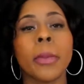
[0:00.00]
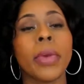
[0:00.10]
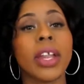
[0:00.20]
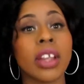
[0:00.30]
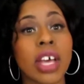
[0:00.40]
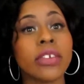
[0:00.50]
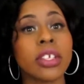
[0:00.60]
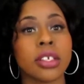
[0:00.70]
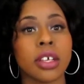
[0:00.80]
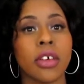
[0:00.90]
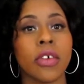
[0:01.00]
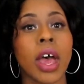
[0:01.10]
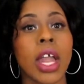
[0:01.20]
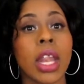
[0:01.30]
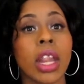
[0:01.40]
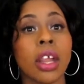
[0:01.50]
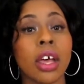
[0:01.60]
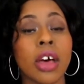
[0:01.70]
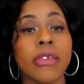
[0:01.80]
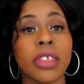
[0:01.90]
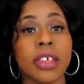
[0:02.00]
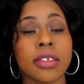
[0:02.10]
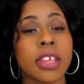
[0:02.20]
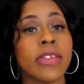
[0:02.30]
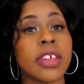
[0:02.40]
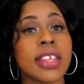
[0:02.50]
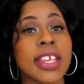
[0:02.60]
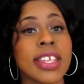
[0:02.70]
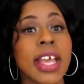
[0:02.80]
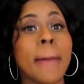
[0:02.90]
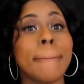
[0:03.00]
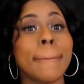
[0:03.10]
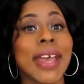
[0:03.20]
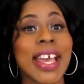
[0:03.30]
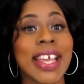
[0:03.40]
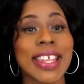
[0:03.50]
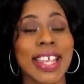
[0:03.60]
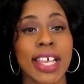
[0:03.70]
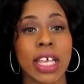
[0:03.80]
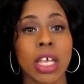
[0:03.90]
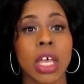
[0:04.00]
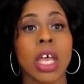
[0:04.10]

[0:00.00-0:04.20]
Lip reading: But love this stuff. Love this stuff. This is amazing.